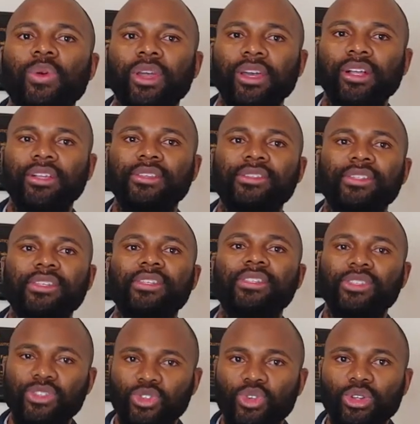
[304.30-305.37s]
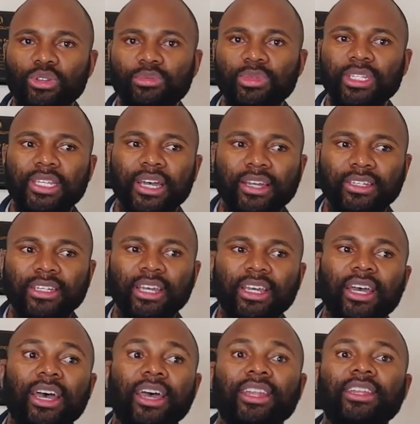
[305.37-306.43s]
where else this shouldn't be done.
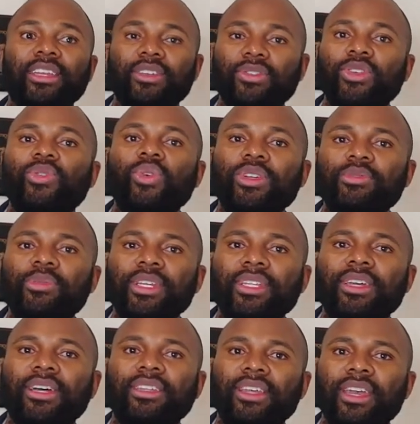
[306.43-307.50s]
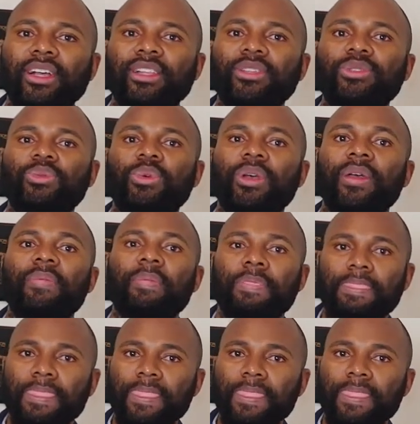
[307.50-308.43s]
And if it was being done elsewhere,